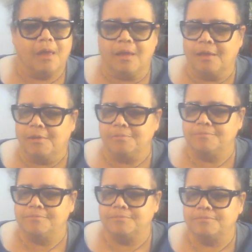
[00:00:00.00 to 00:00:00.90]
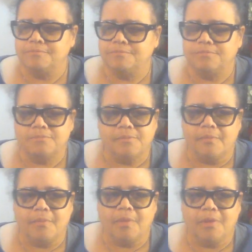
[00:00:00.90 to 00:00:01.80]
uh
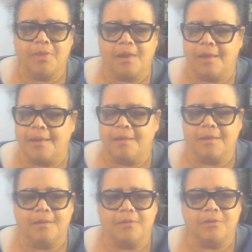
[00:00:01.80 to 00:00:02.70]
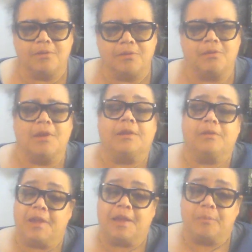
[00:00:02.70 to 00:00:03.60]
that i can
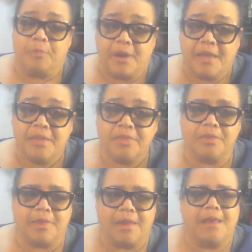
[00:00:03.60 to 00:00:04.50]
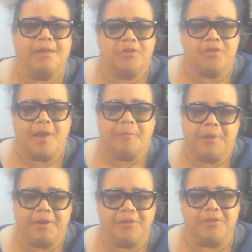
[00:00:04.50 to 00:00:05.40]
take a breath, that I can stop
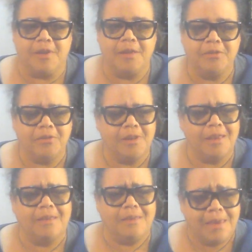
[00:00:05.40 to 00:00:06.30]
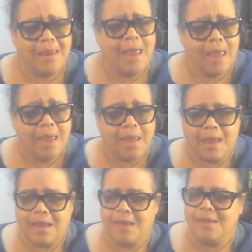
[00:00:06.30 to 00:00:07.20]
and assess. Like,
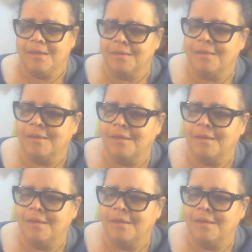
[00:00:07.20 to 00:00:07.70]
yay!